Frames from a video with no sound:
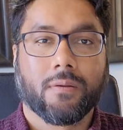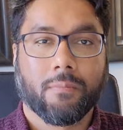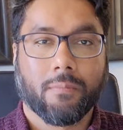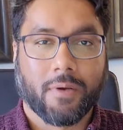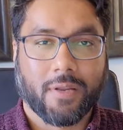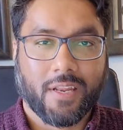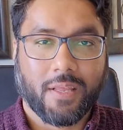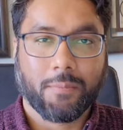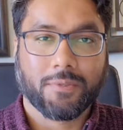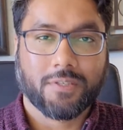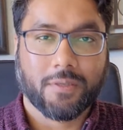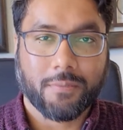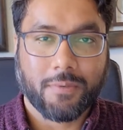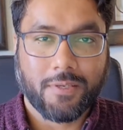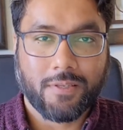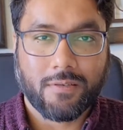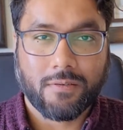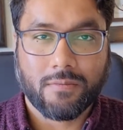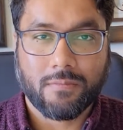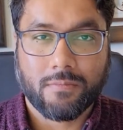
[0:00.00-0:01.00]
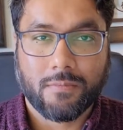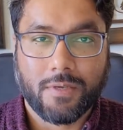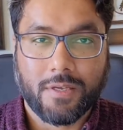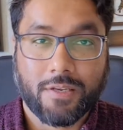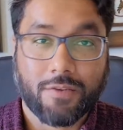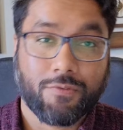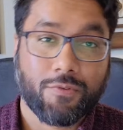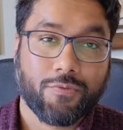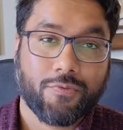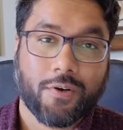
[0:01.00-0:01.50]
My name is Amin,
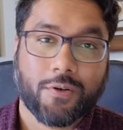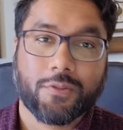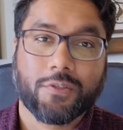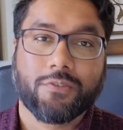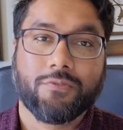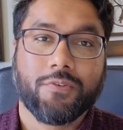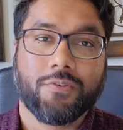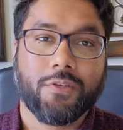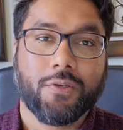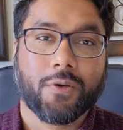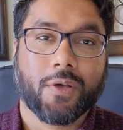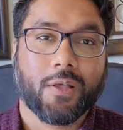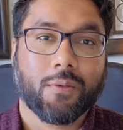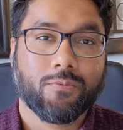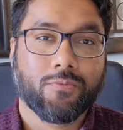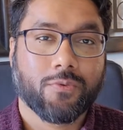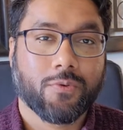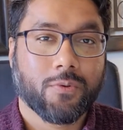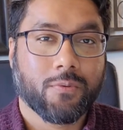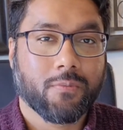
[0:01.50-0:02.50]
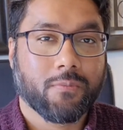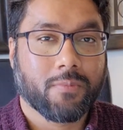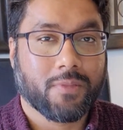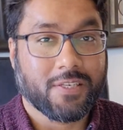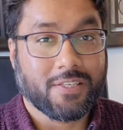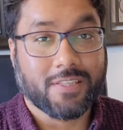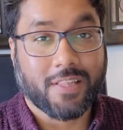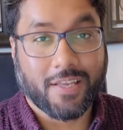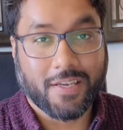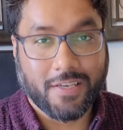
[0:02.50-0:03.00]
and if you found this video helpful,
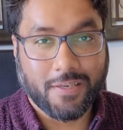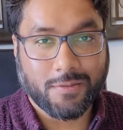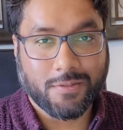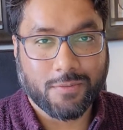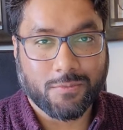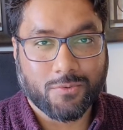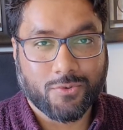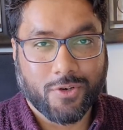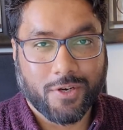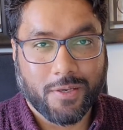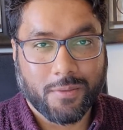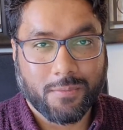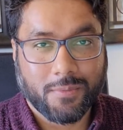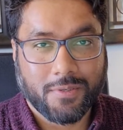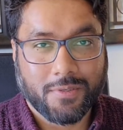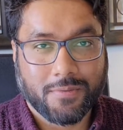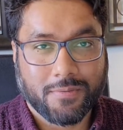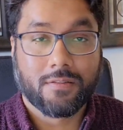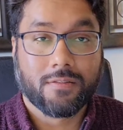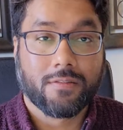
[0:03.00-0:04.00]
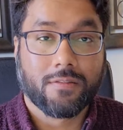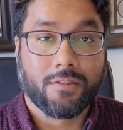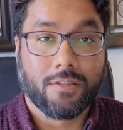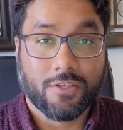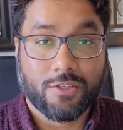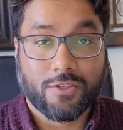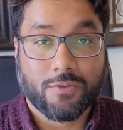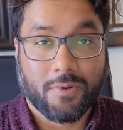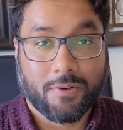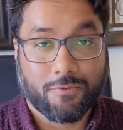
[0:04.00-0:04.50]
please like and subscribe.
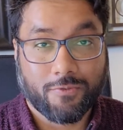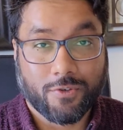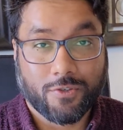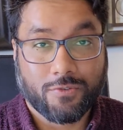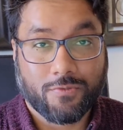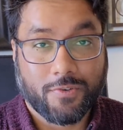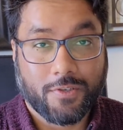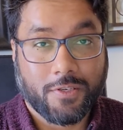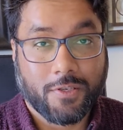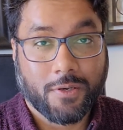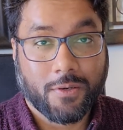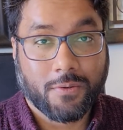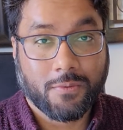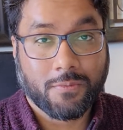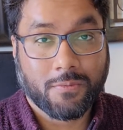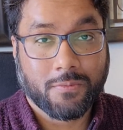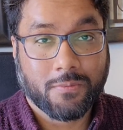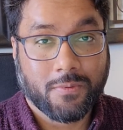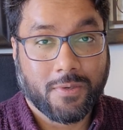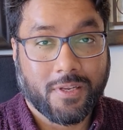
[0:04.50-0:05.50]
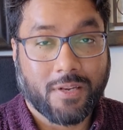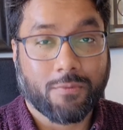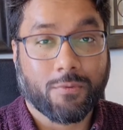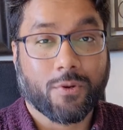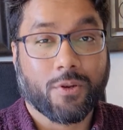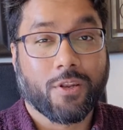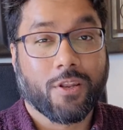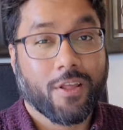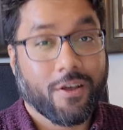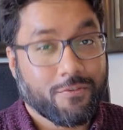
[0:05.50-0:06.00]
This is my first video, and I
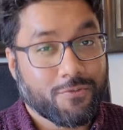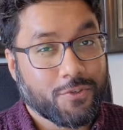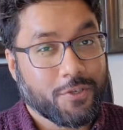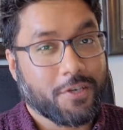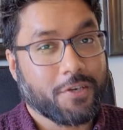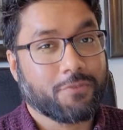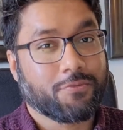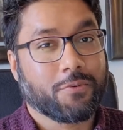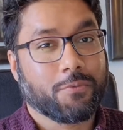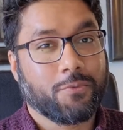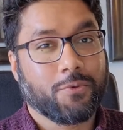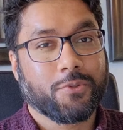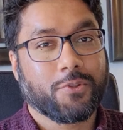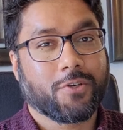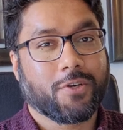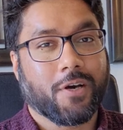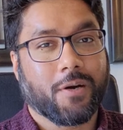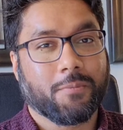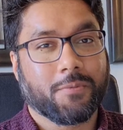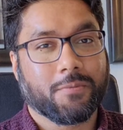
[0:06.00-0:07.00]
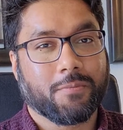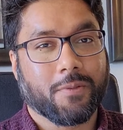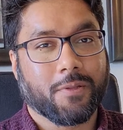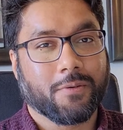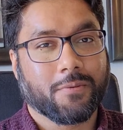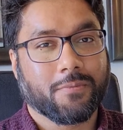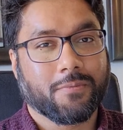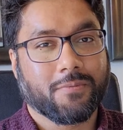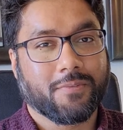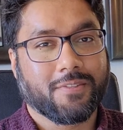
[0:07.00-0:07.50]
would love to hear from you in the comments
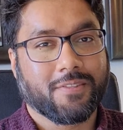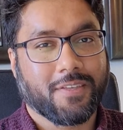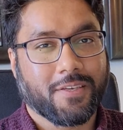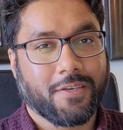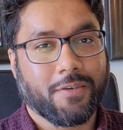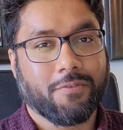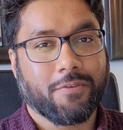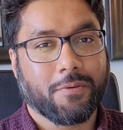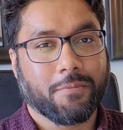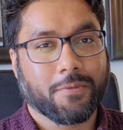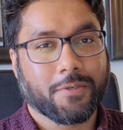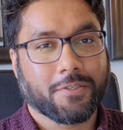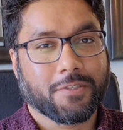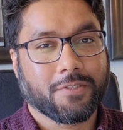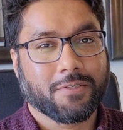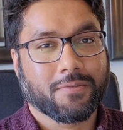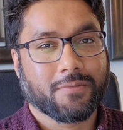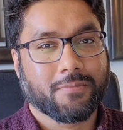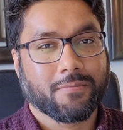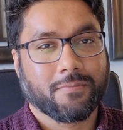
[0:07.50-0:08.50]
below. Thank you very much.